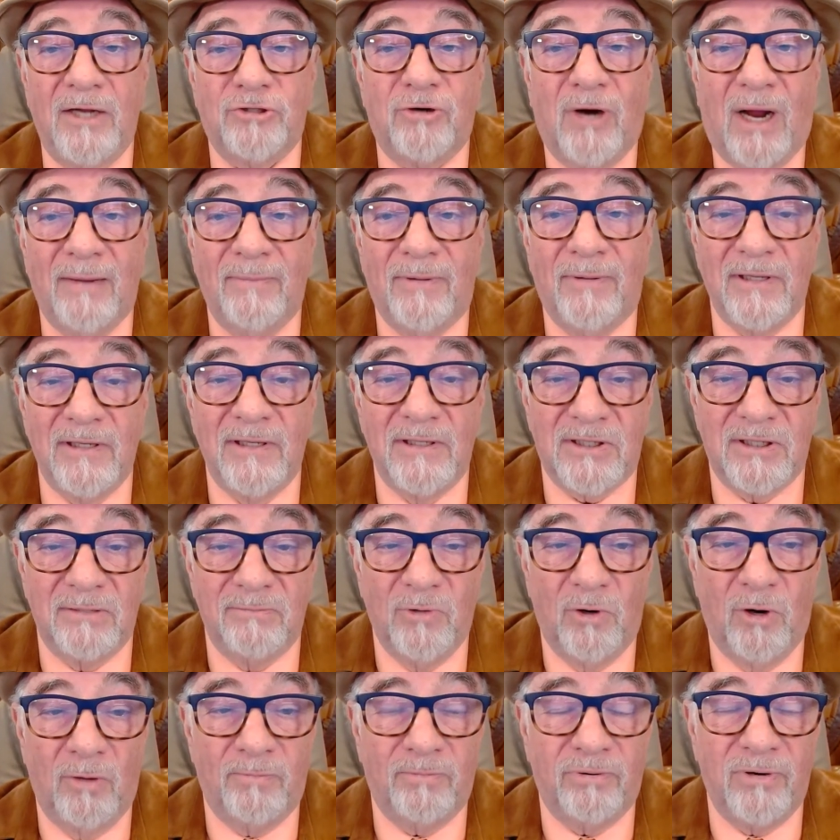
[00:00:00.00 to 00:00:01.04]

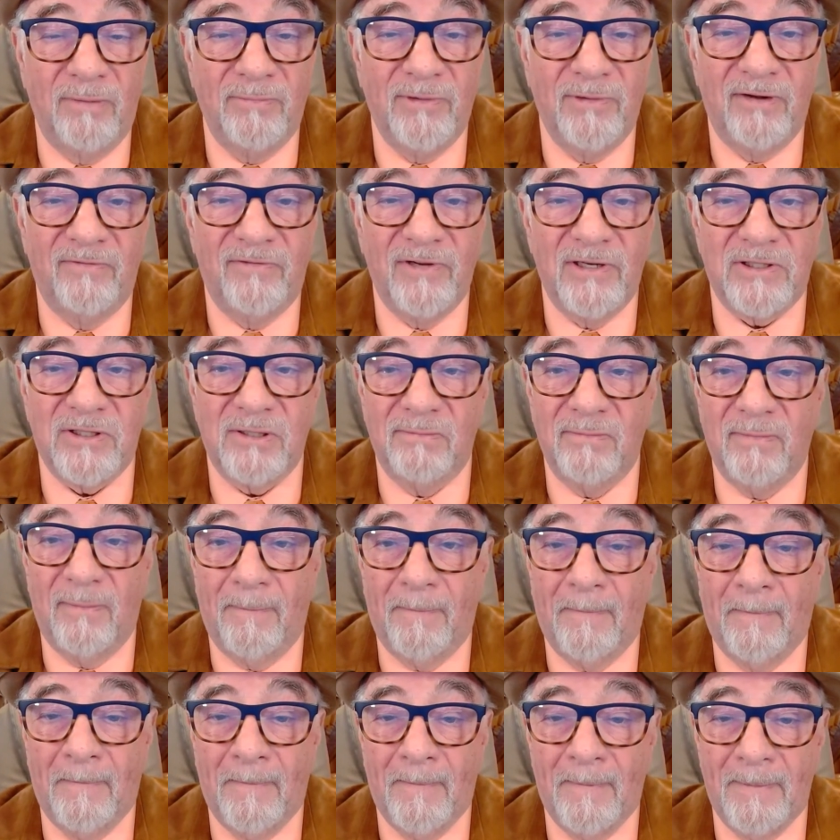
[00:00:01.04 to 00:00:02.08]
tribalism or primitivism,
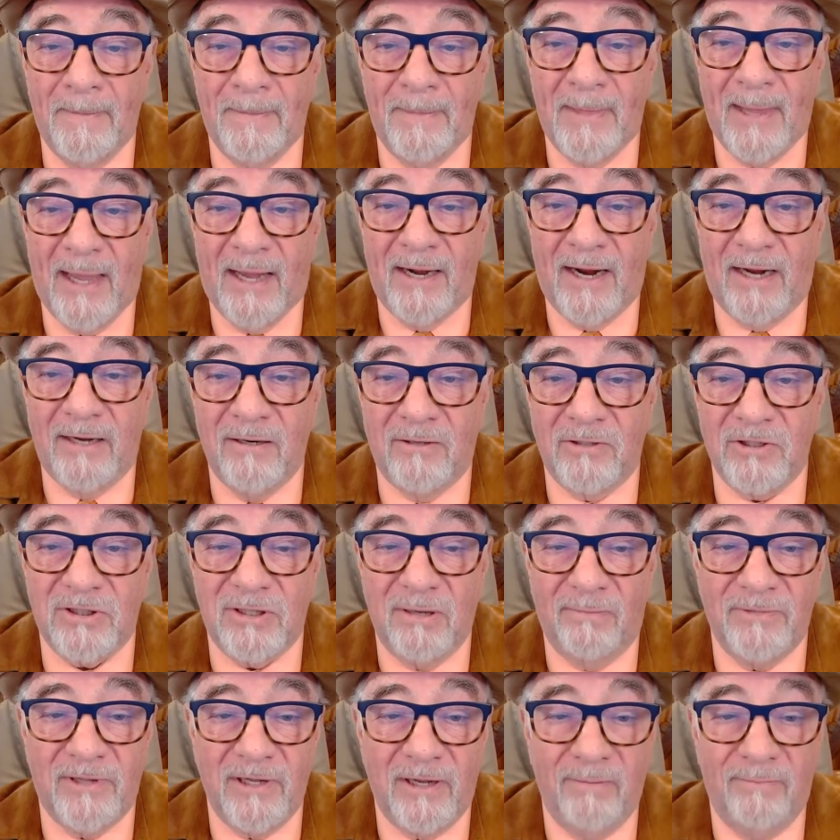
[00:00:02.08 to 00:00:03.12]
and I know
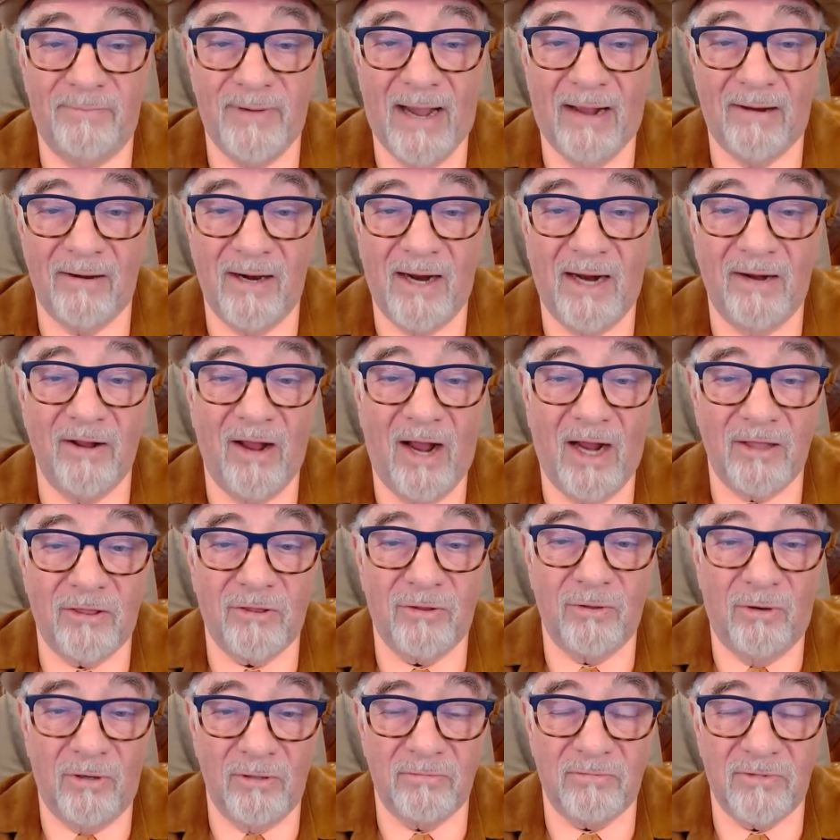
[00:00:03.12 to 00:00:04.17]
something about it, I, I
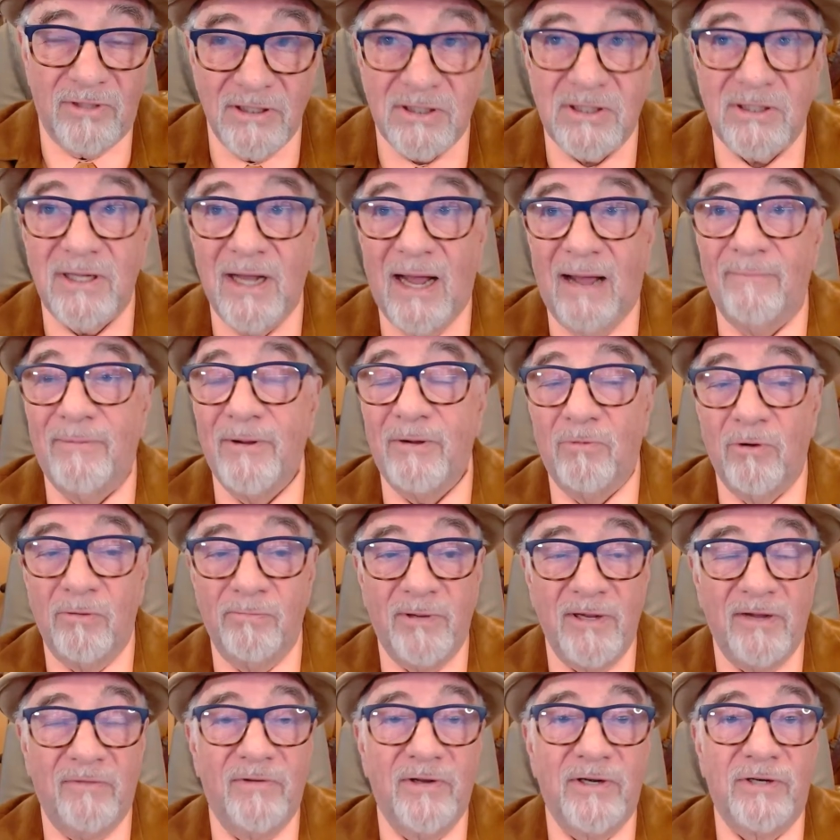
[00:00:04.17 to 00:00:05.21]
thought this topic would
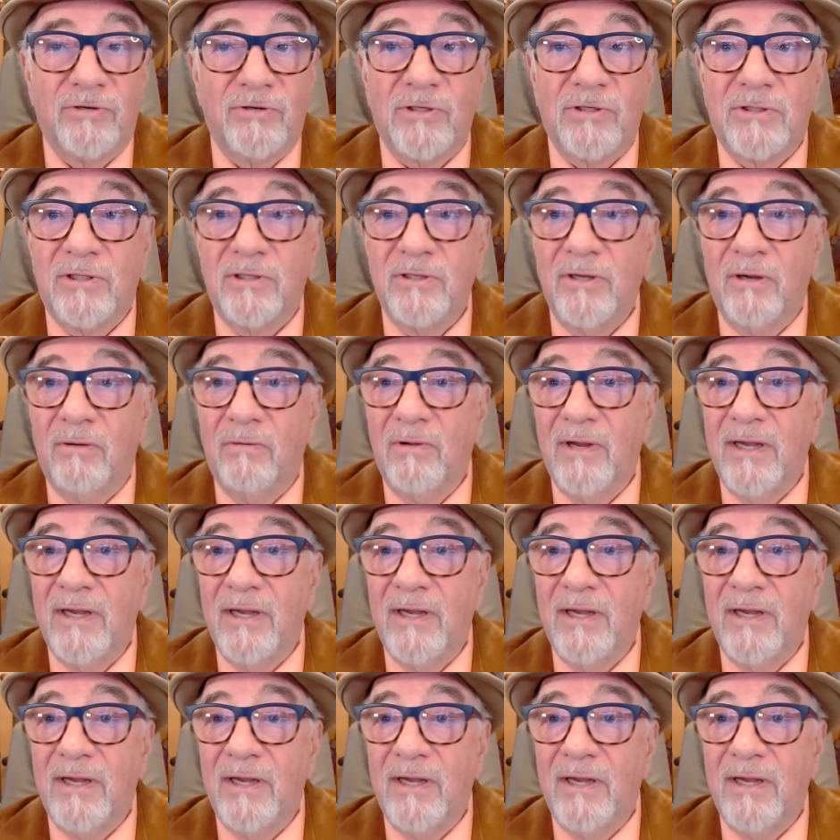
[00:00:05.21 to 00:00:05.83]
be of interest to you.